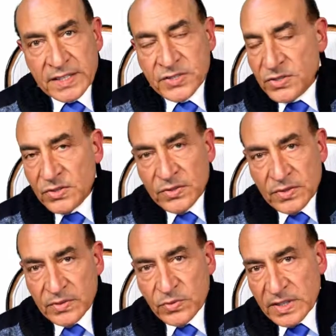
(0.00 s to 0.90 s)
So
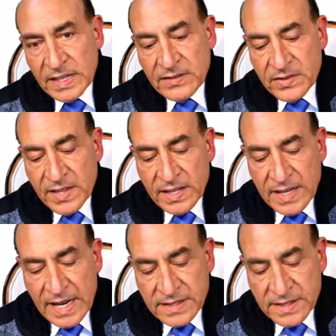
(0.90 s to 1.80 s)
when everything
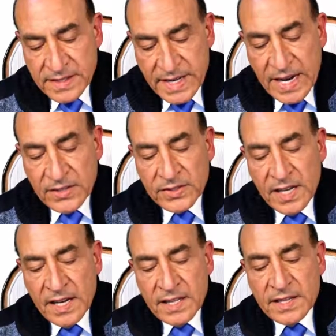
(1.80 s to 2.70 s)
cancels out,
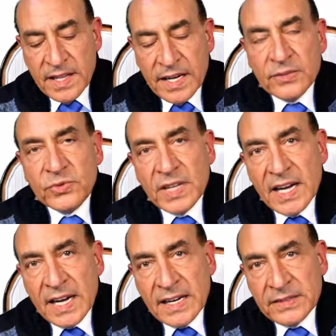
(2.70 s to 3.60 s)
then we
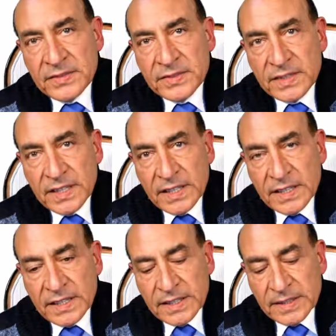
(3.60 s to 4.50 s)
have
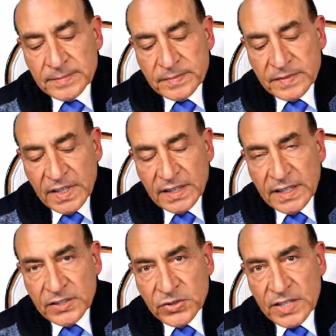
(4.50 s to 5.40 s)
the
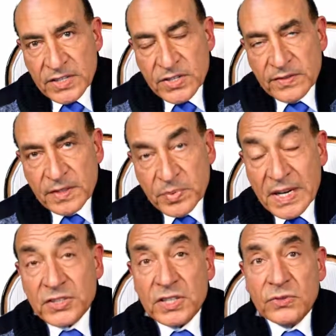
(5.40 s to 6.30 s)
units of the
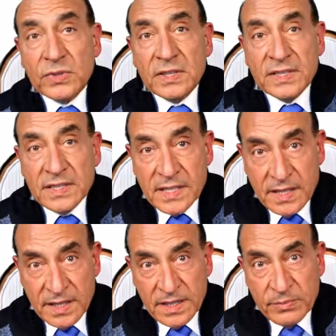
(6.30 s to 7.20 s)
pressure will
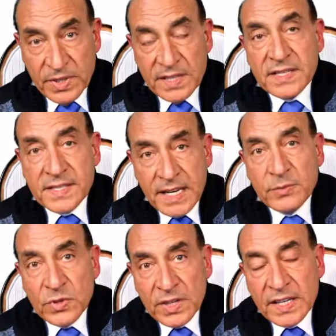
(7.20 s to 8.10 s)
be the same
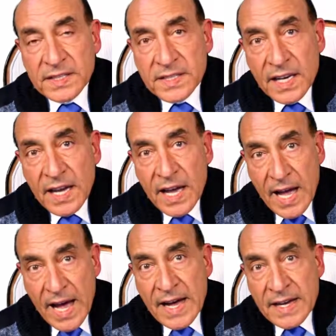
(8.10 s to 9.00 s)
units
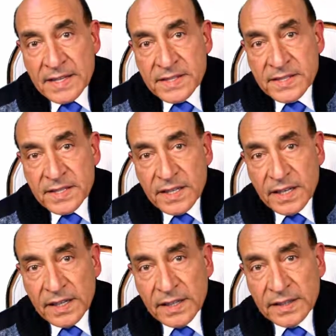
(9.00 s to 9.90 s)
as
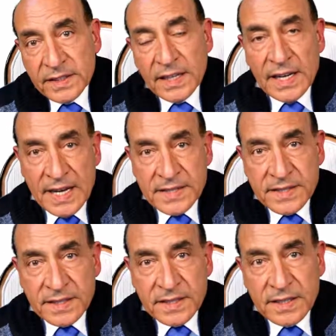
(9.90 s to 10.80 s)
the
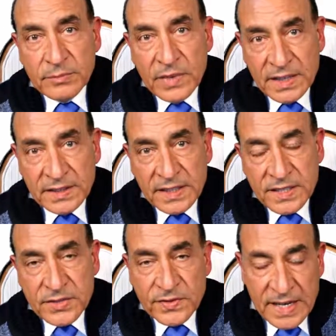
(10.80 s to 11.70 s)
elastic
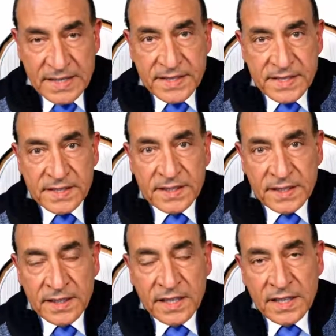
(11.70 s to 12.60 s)
modulus of
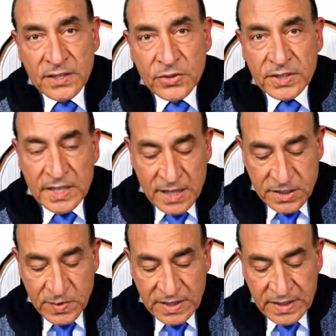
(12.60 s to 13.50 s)
elasticity, or Young's
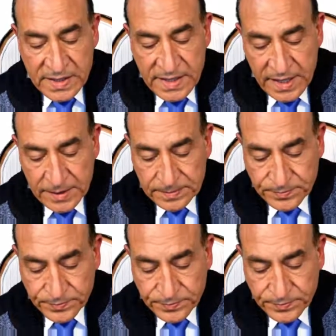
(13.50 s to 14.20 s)
modulus E.